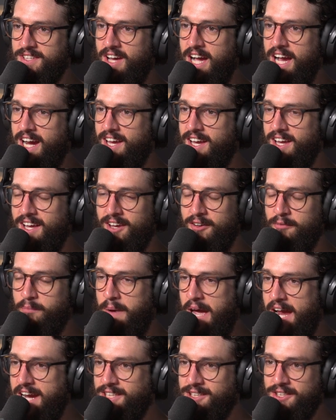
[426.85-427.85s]
like
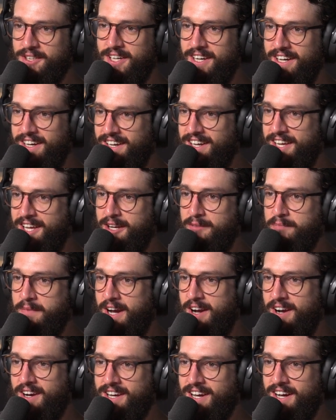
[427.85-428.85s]
patriot in yeah,
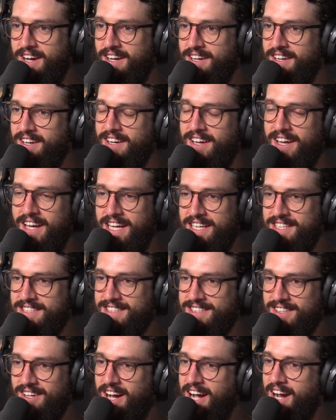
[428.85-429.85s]
America yep.
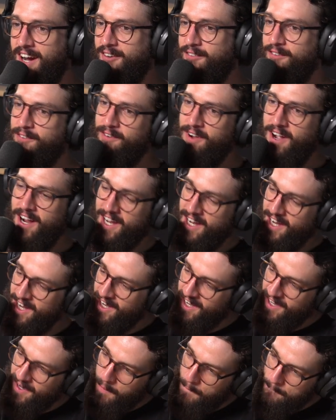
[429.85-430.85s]
is like
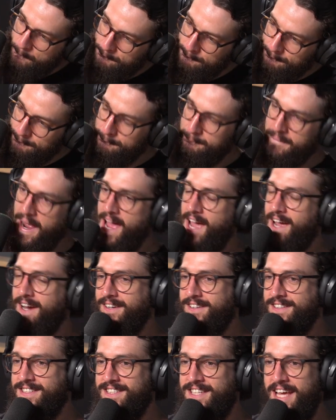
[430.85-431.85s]
fucking bang.
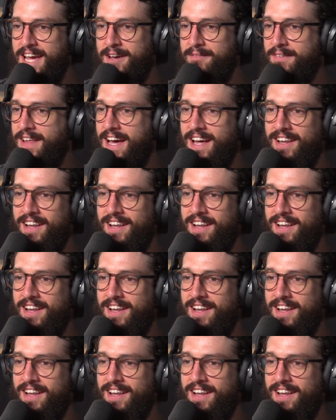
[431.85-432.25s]
Oh, that's that.